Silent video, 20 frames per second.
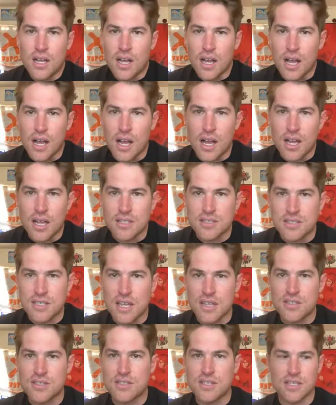
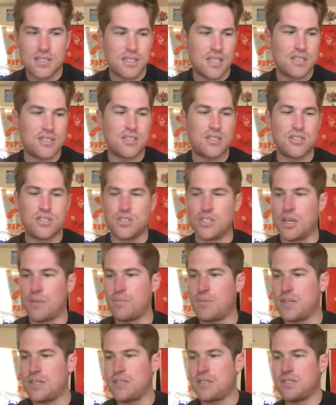Seth says, let's just jump
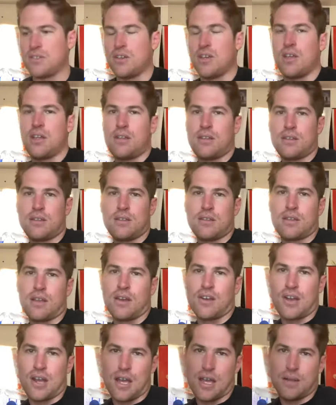into it. All
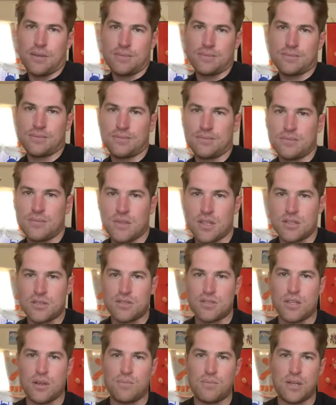right, let's
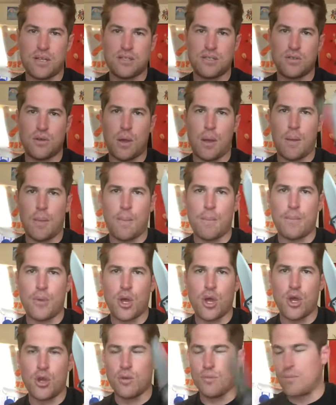jump into it.
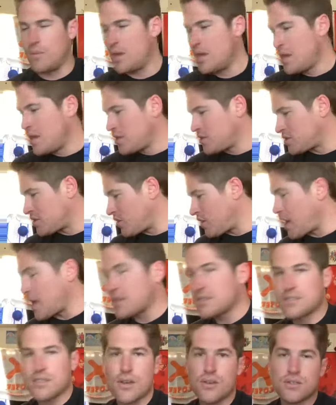Boom. So
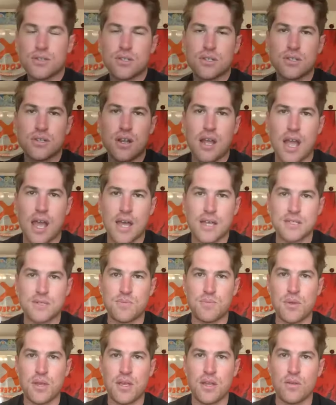X Coaster has
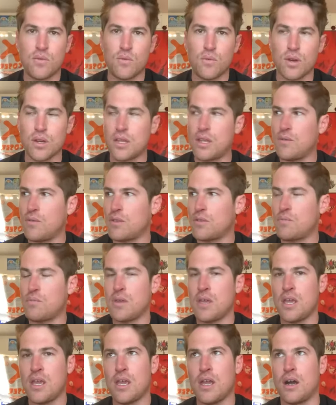been working with
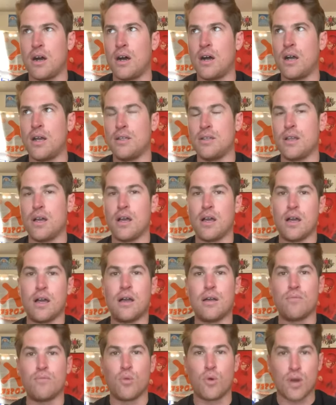me on
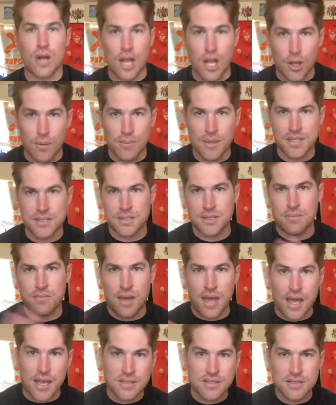more helmets and
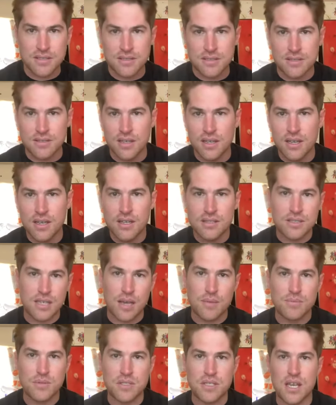masks
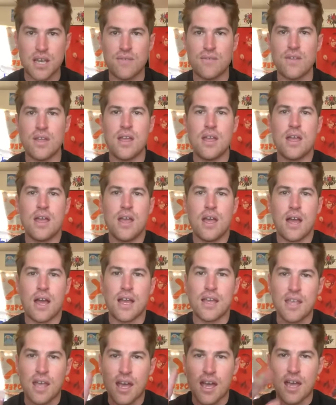type stuff.
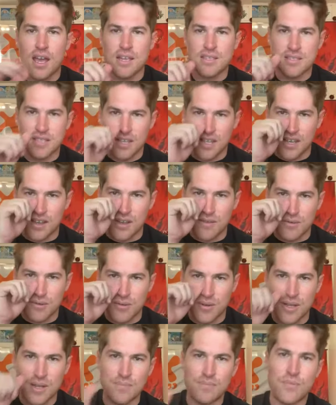Hi, guys. Hello,
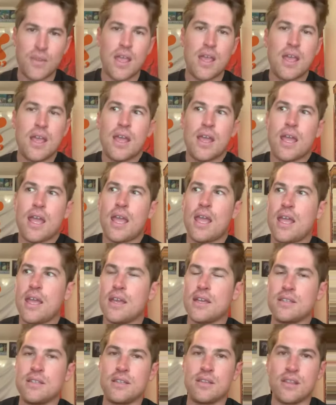everyone.
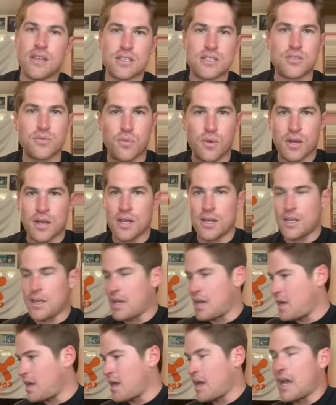And this one,
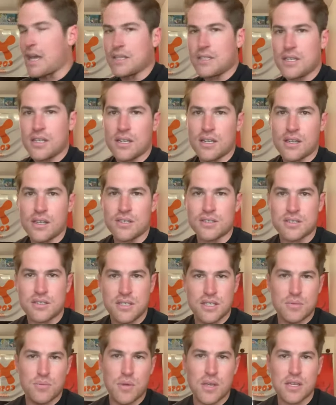I did a little
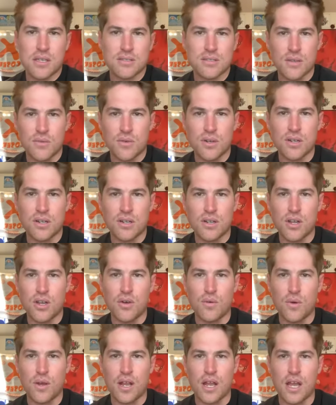sneak peek because I wanted to
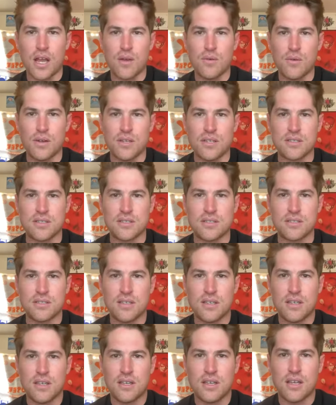know what I was
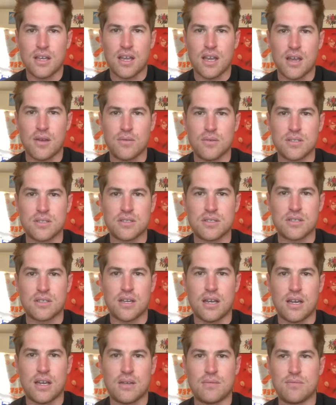
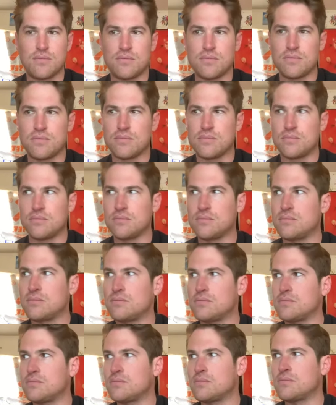kind of
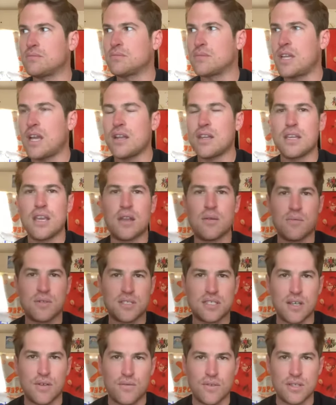getting
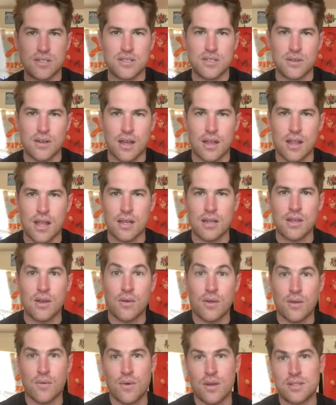myself into. I like
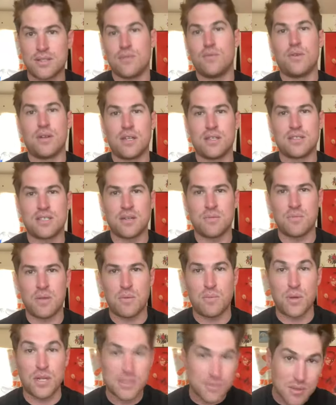knowing what it's going to be.
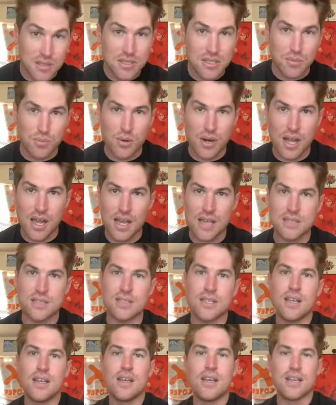But it's been a
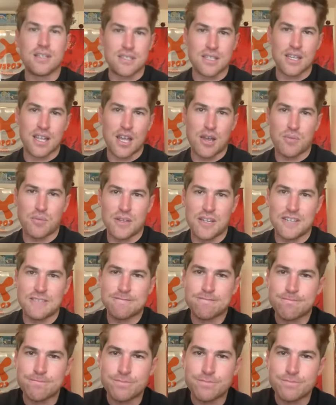surprise until I open it.